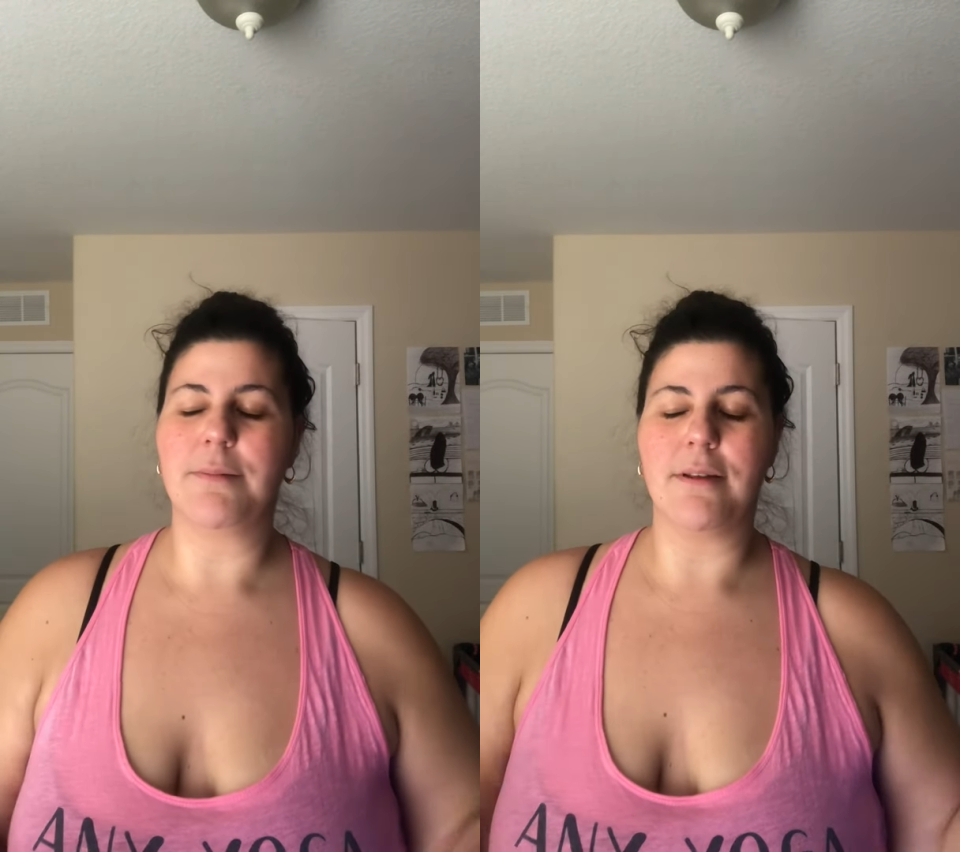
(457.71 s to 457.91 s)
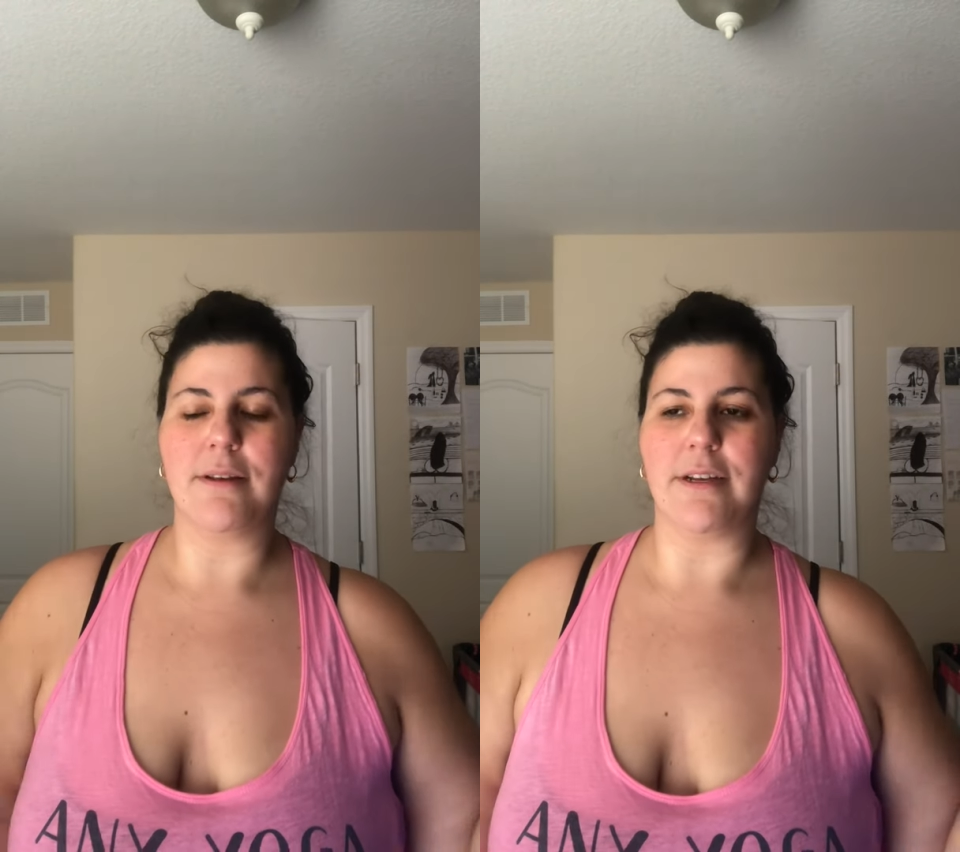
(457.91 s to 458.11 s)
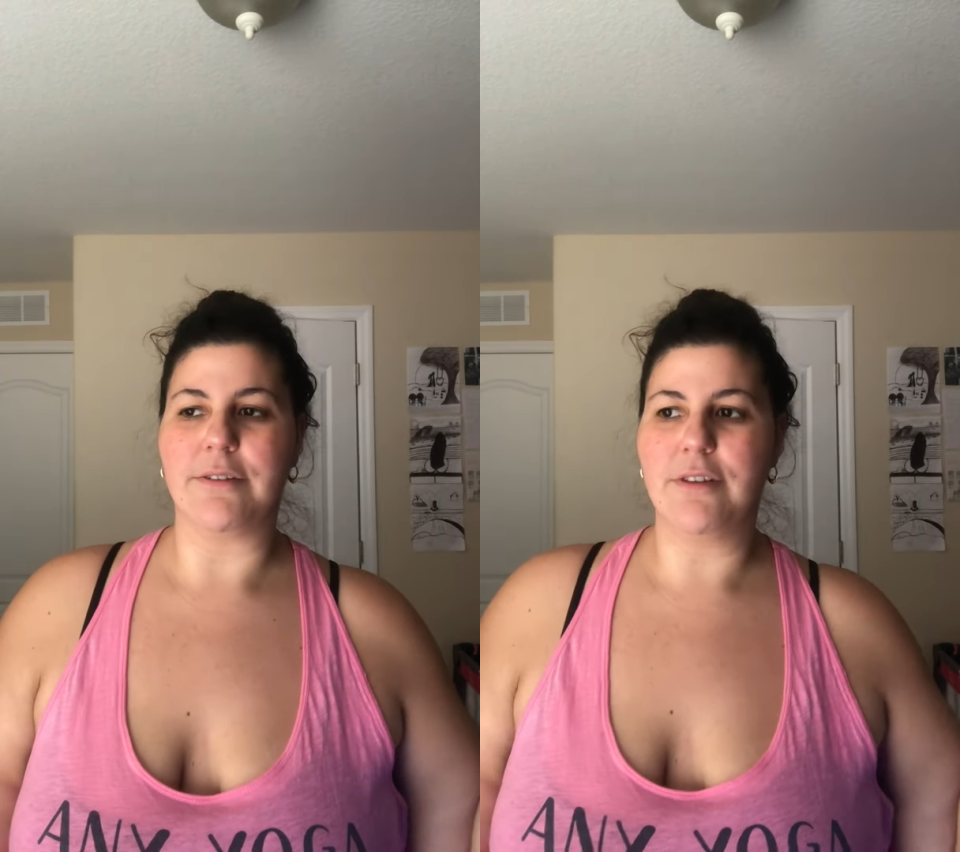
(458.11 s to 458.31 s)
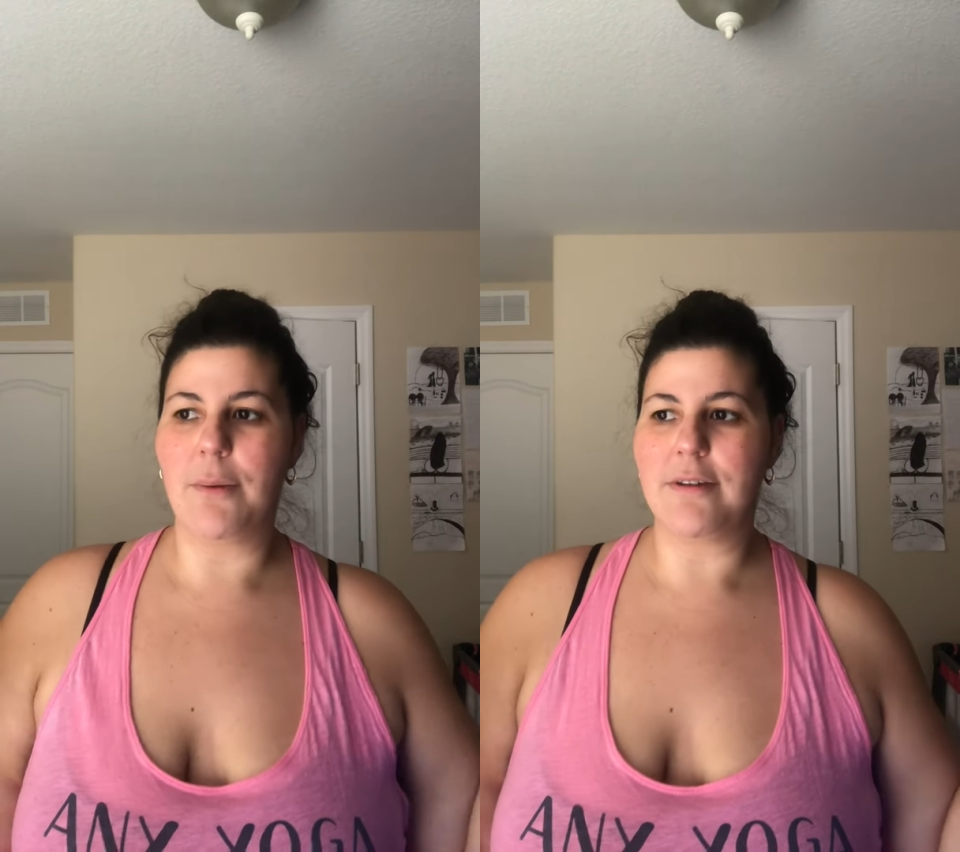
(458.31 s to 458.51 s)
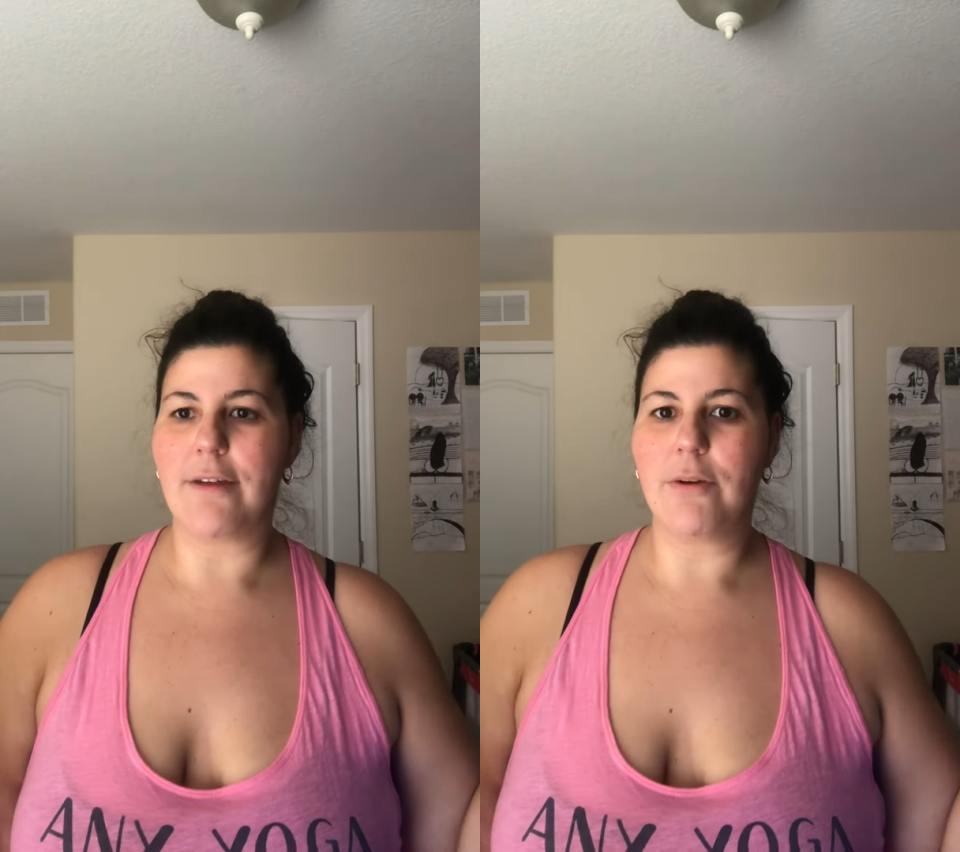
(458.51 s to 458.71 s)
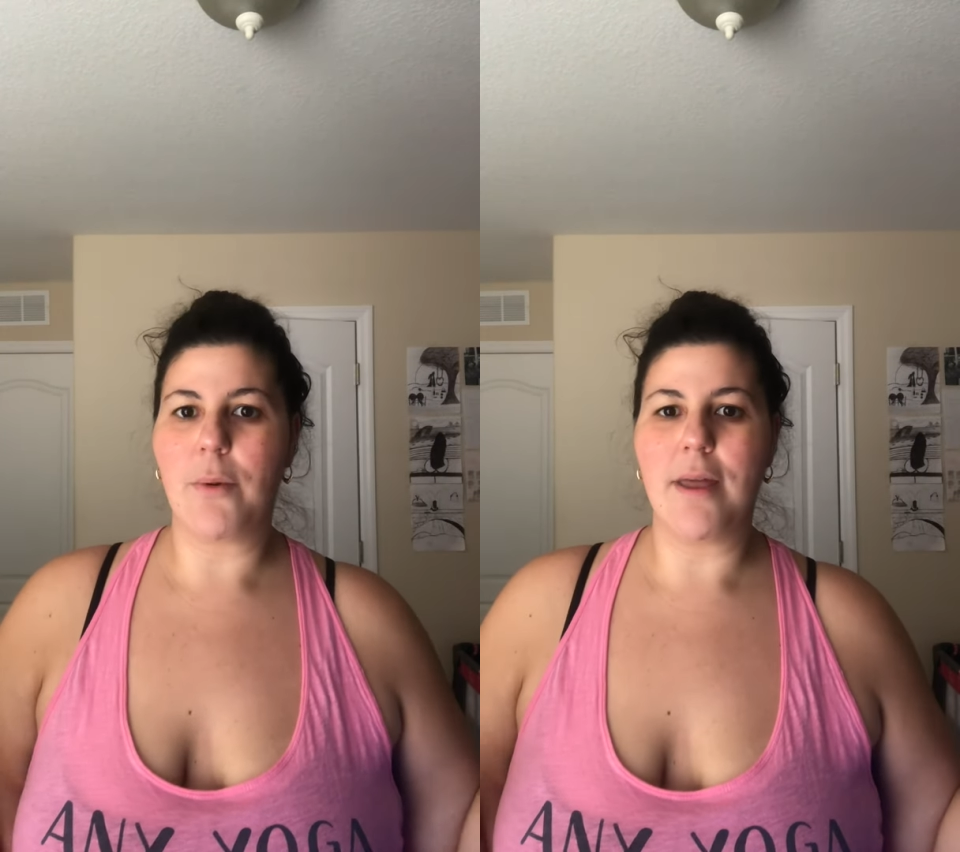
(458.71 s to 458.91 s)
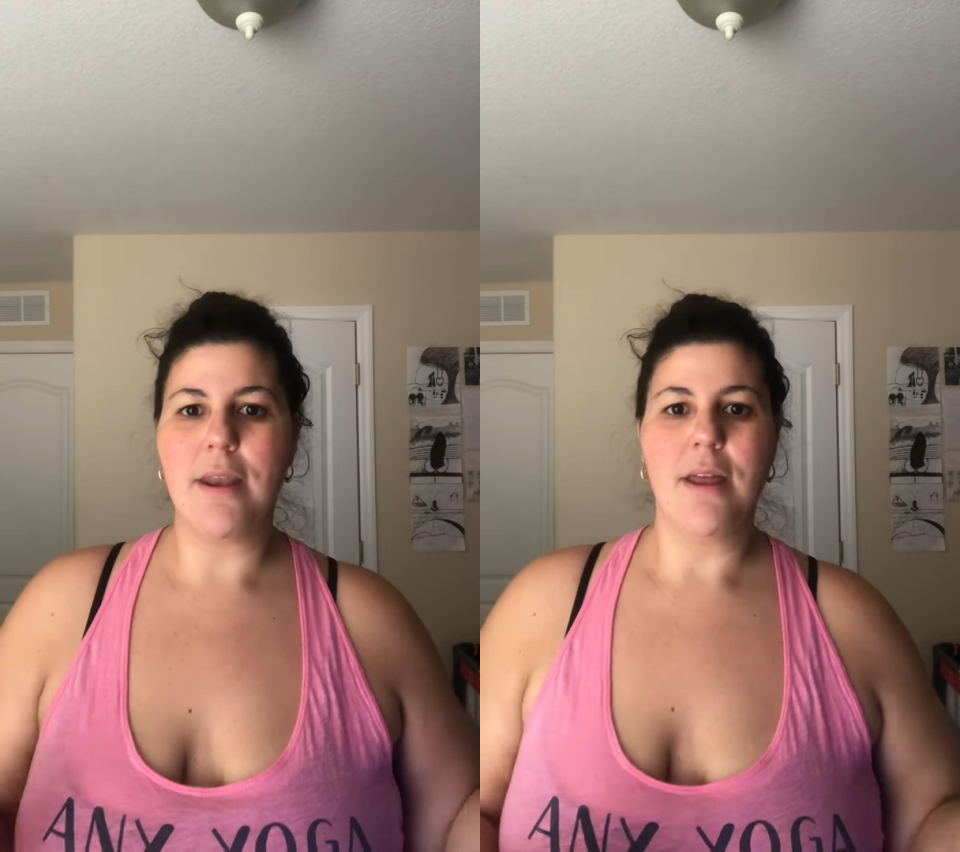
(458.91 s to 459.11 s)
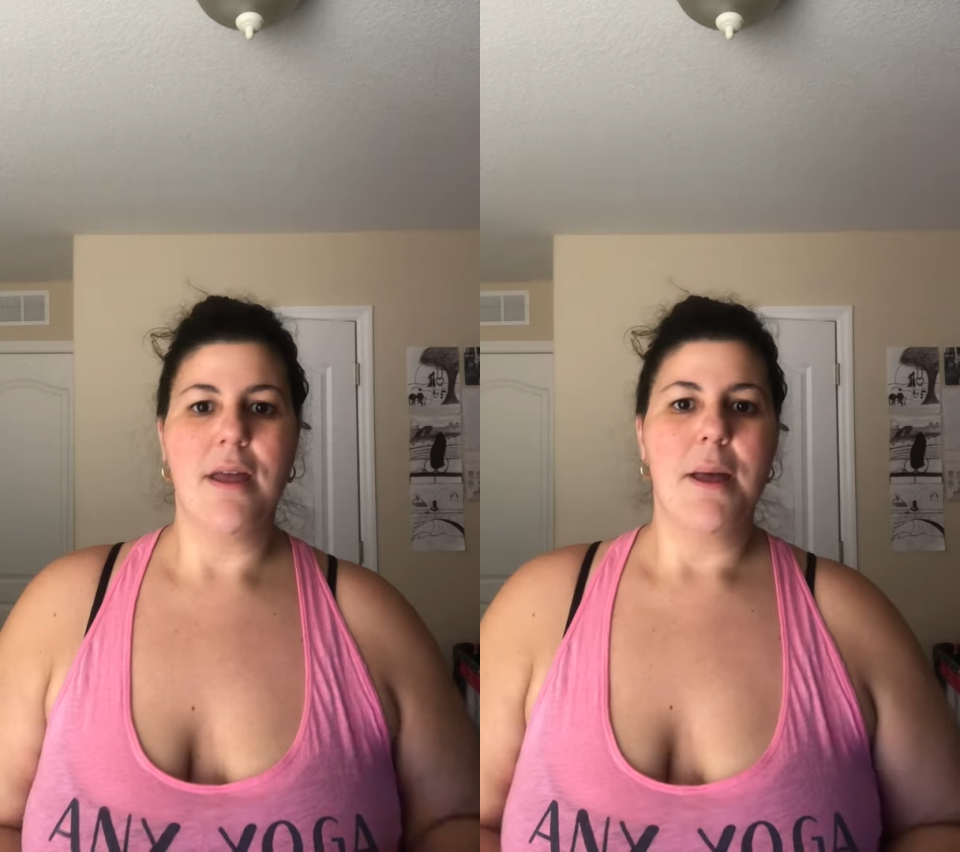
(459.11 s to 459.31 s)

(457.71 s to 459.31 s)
but you know, so is everyone.